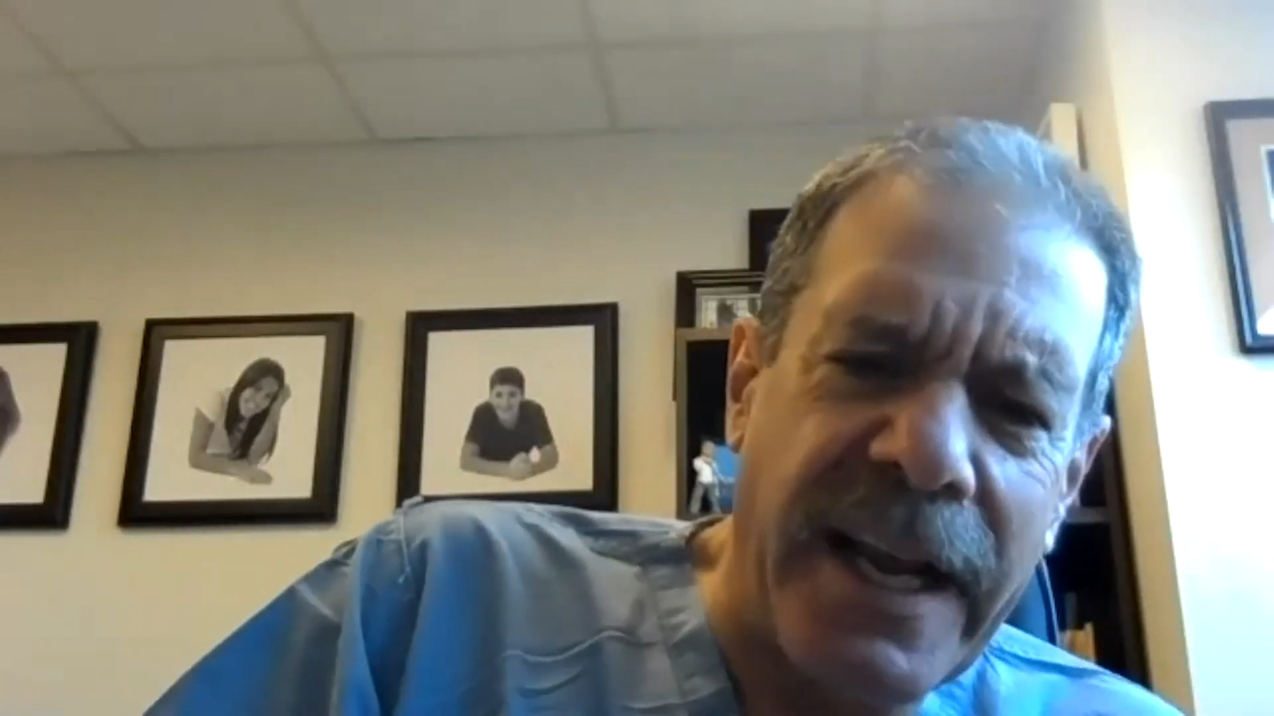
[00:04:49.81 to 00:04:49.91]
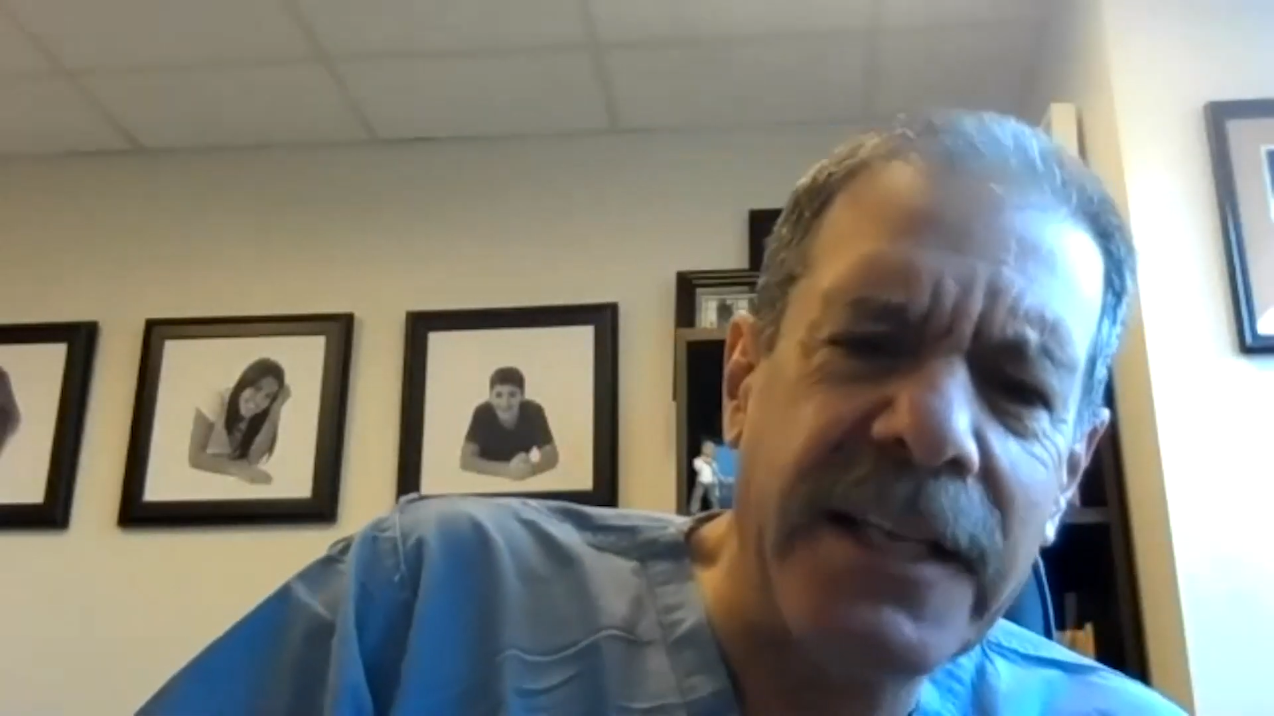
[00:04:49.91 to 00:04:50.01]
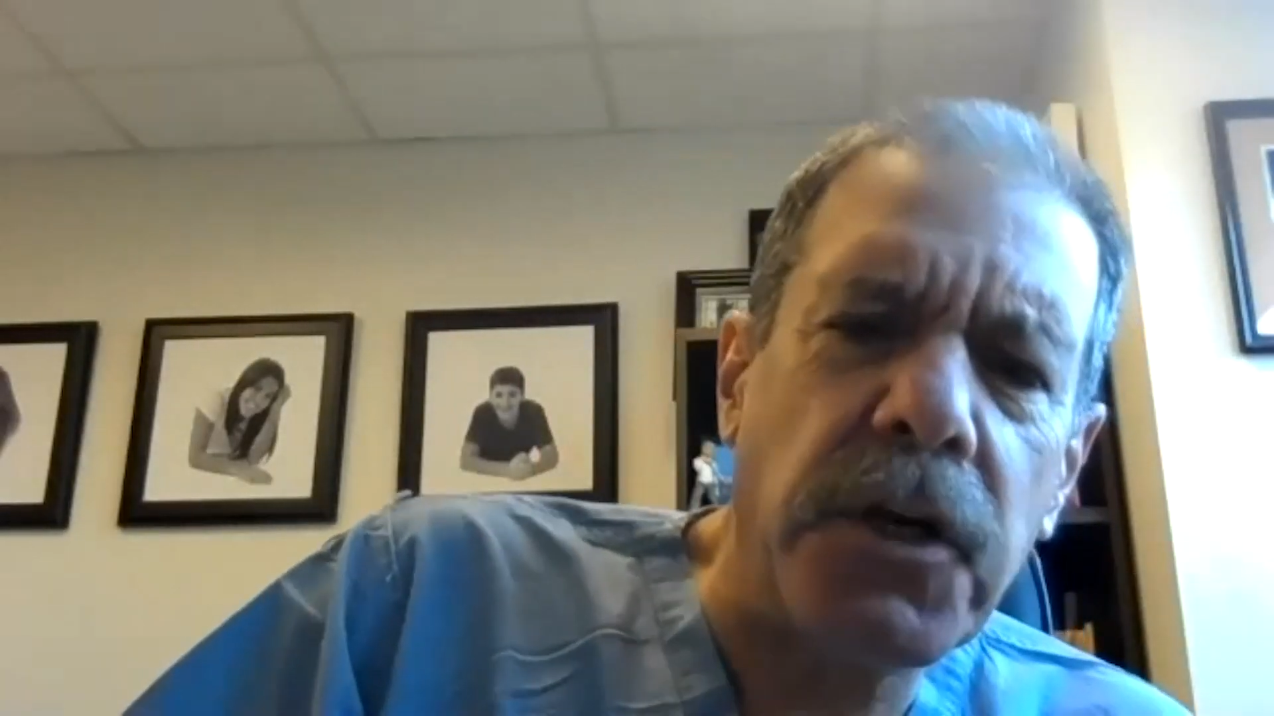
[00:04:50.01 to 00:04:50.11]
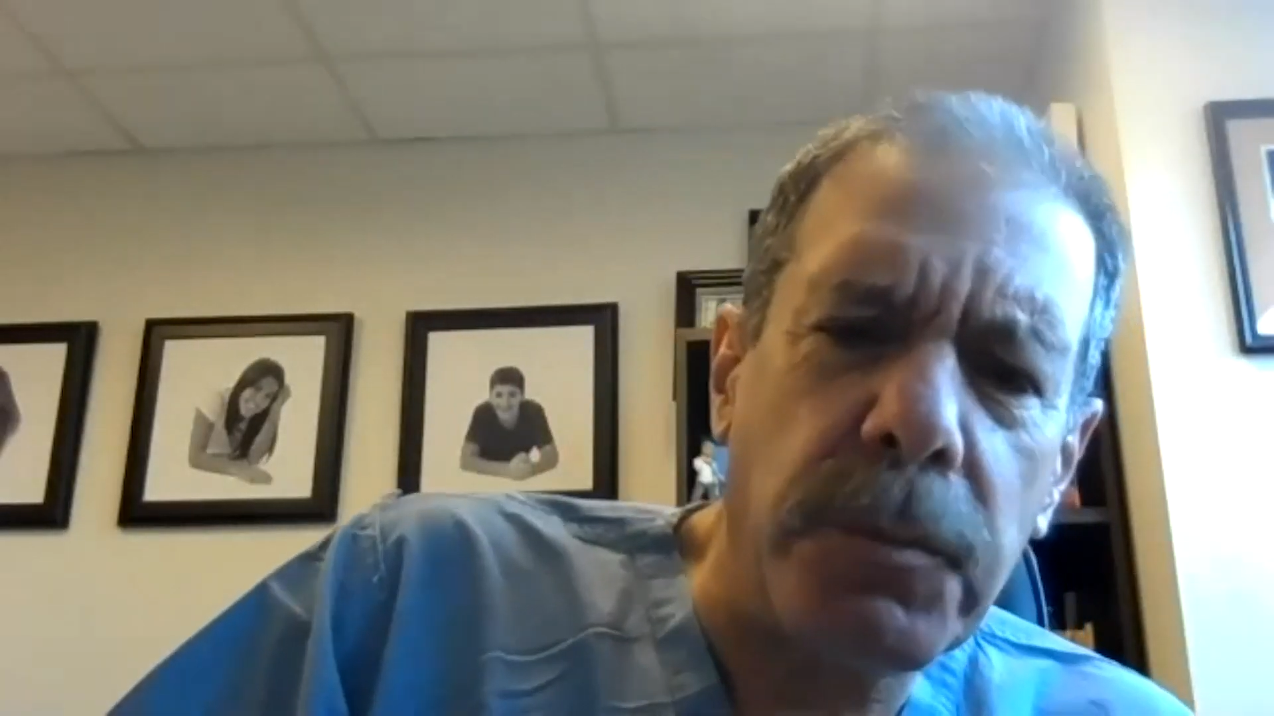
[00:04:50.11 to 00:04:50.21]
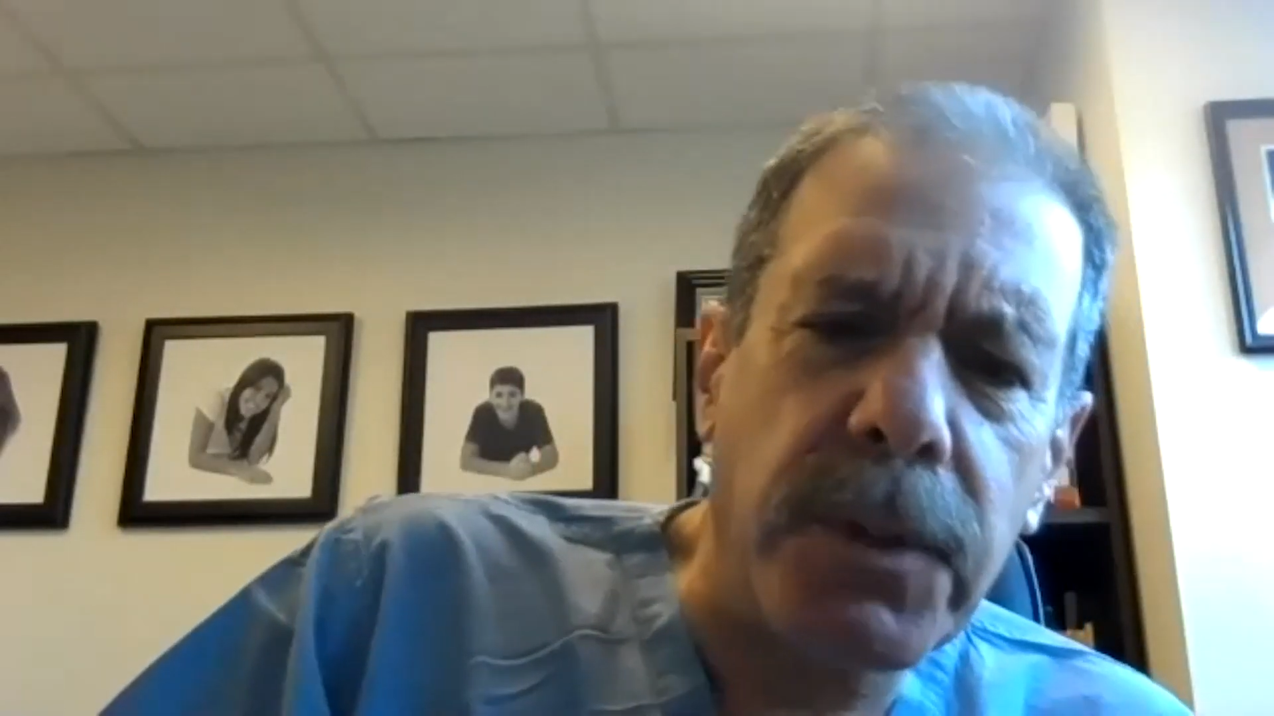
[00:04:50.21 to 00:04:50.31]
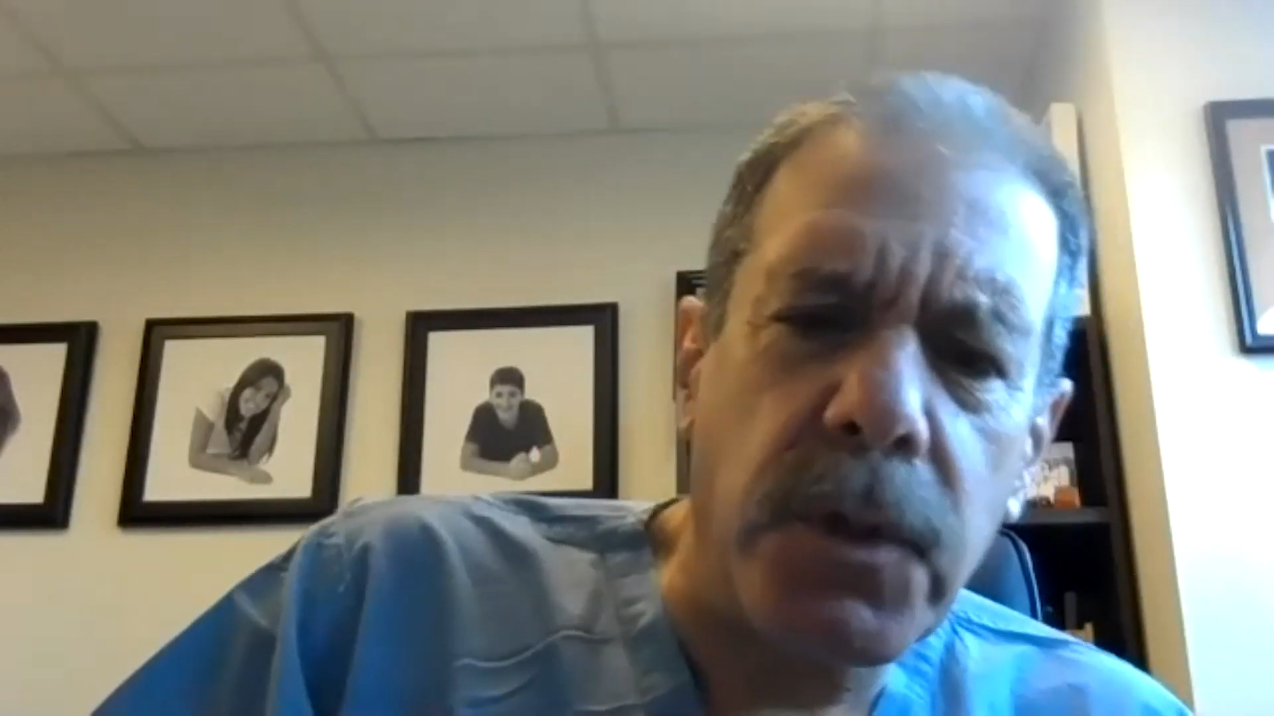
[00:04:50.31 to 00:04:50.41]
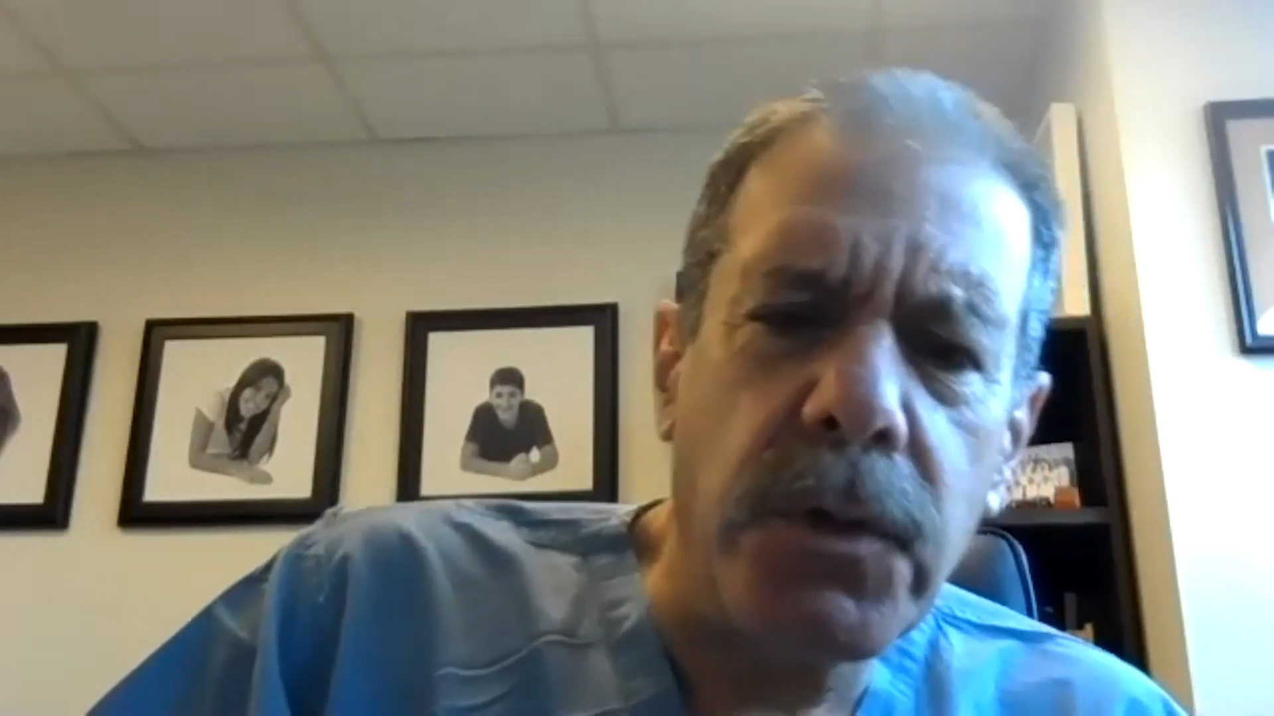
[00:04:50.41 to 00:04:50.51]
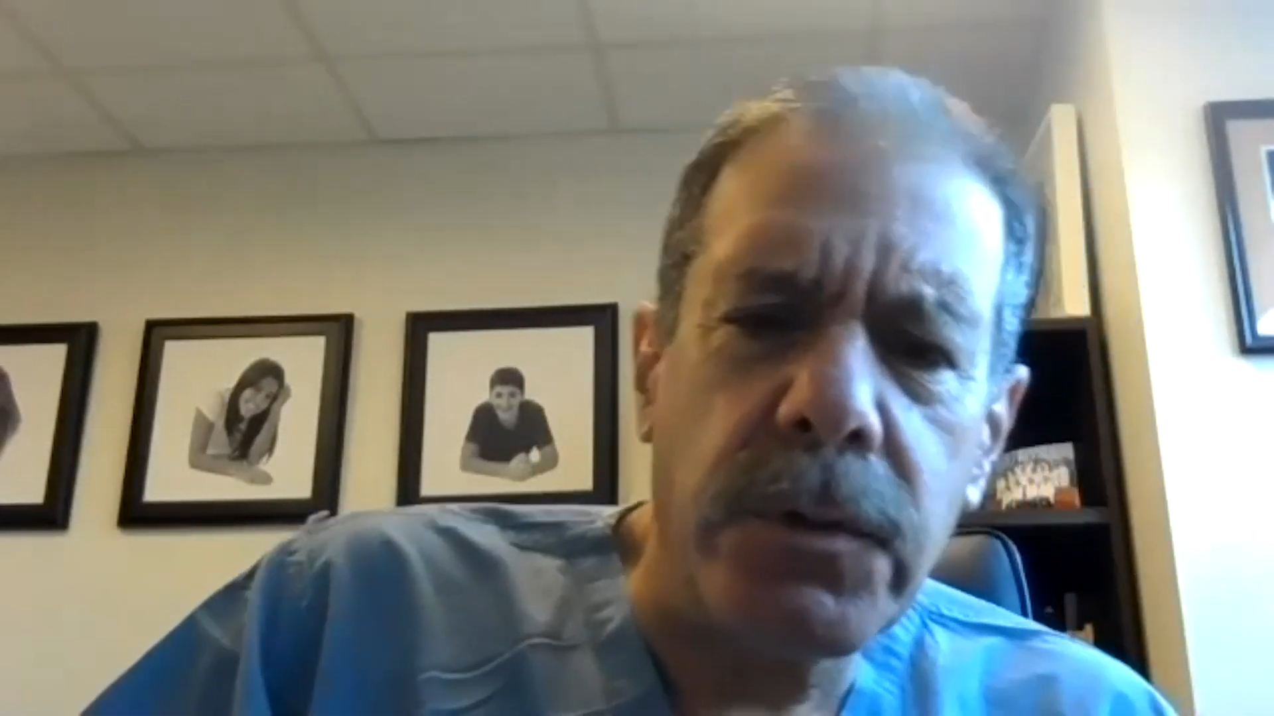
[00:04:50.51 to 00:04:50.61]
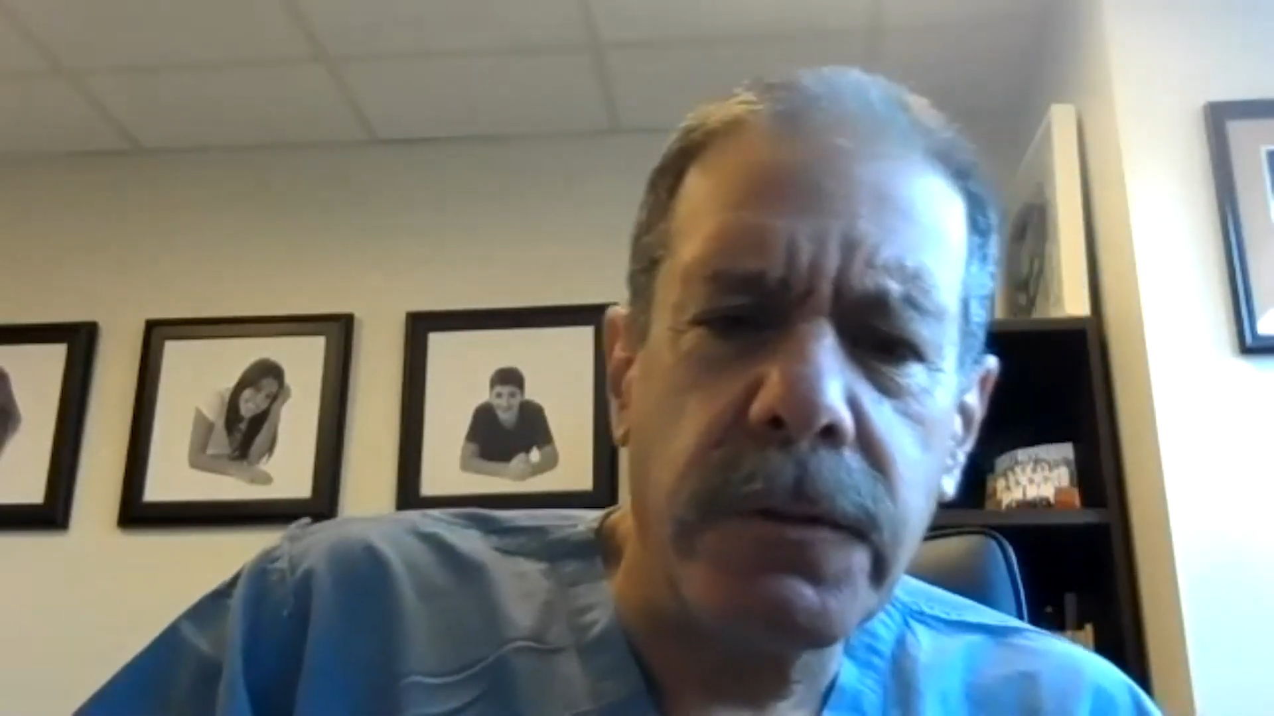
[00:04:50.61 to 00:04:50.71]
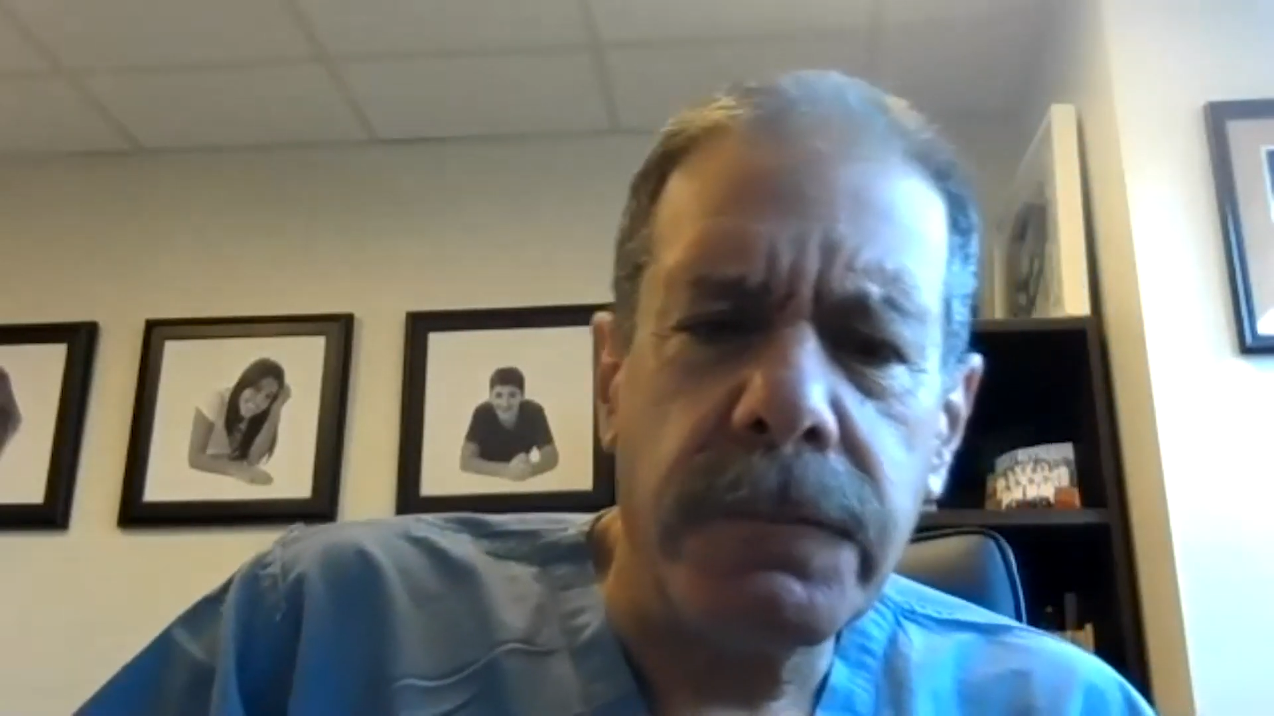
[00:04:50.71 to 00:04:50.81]
endo
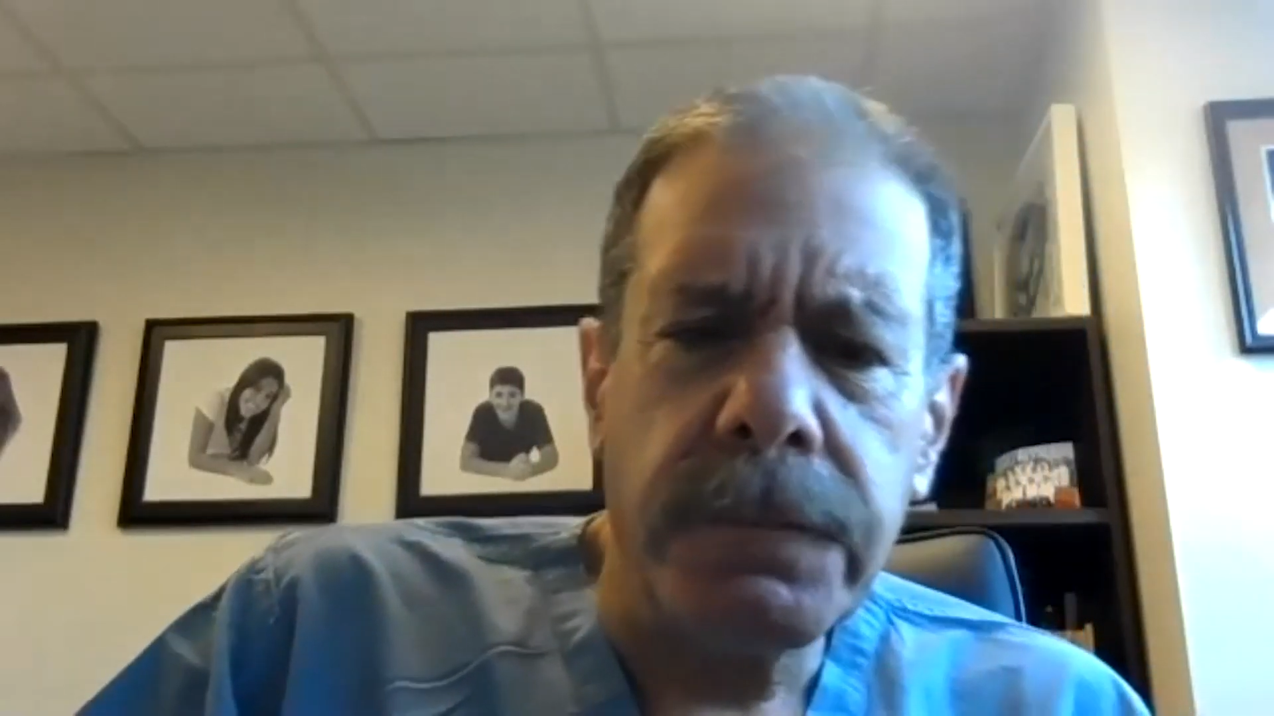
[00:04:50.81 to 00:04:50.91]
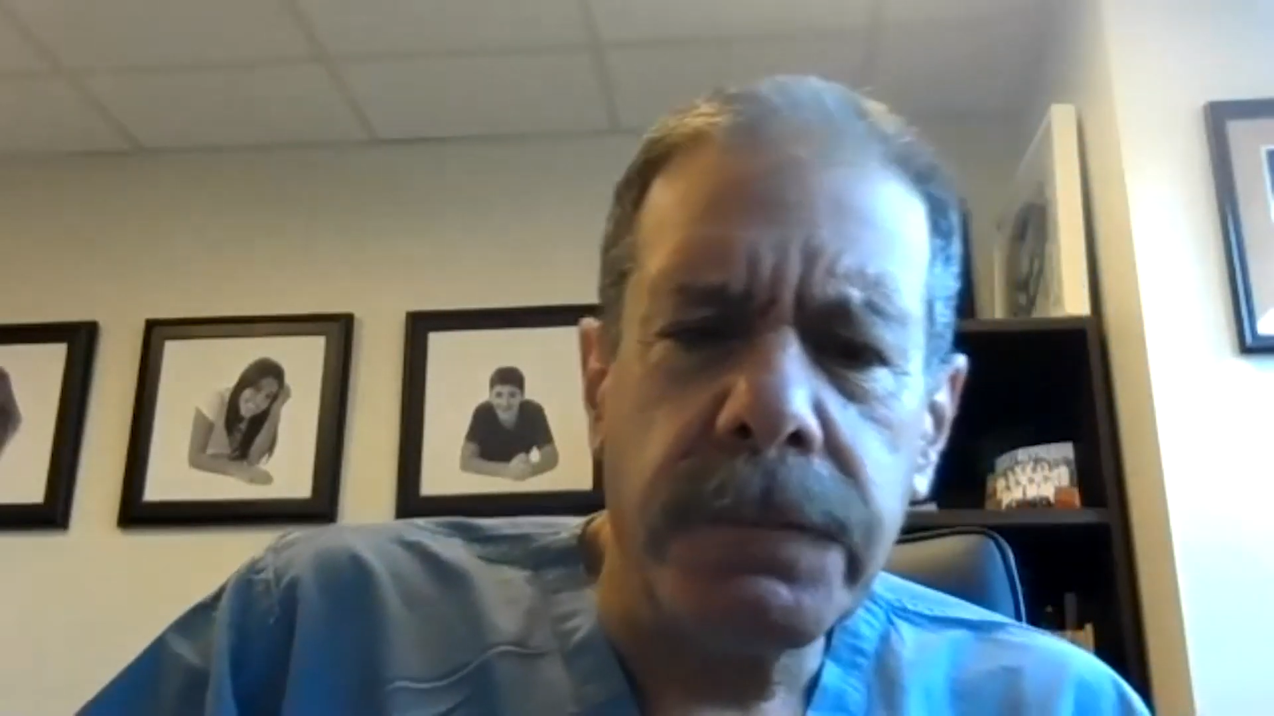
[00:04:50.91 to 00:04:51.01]
balloon,